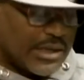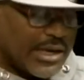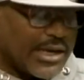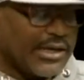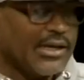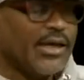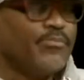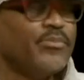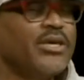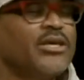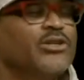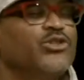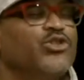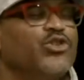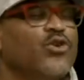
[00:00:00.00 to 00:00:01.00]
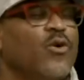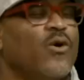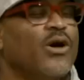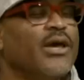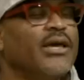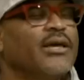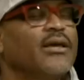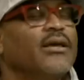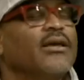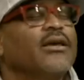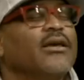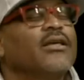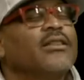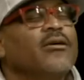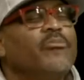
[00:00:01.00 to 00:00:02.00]
And let me enjoy
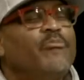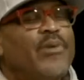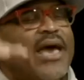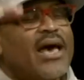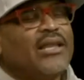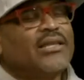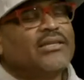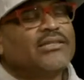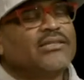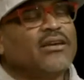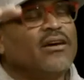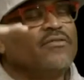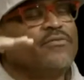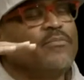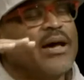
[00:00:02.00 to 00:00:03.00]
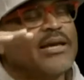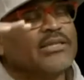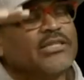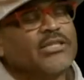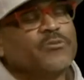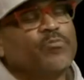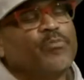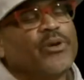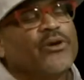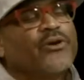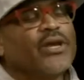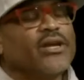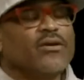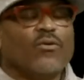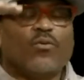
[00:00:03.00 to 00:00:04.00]
the balance of my
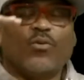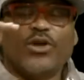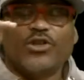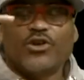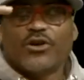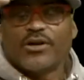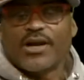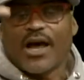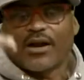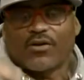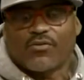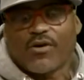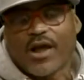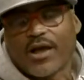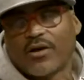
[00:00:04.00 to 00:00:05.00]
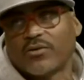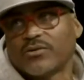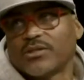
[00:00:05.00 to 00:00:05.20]
spirit when you're not around.